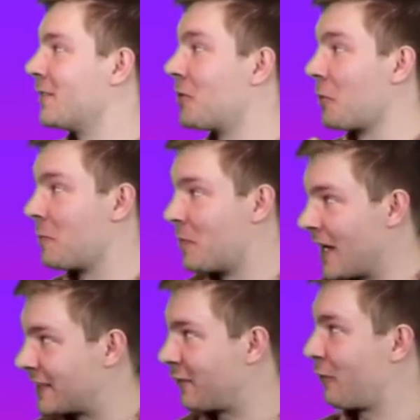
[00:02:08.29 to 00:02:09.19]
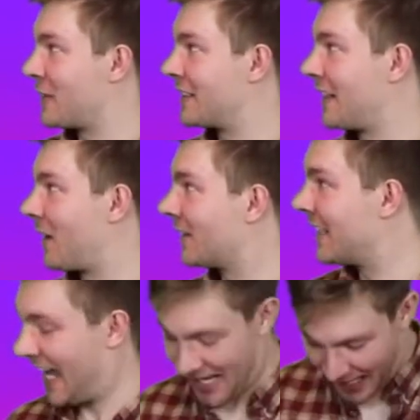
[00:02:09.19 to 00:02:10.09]
your best freestyle
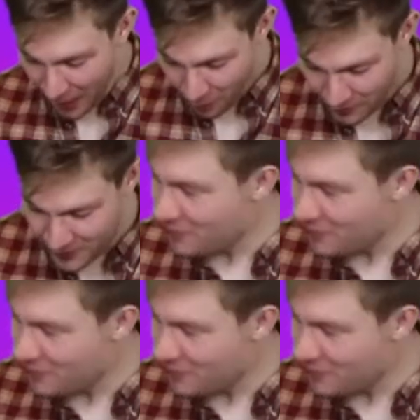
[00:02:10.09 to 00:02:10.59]
yet. How are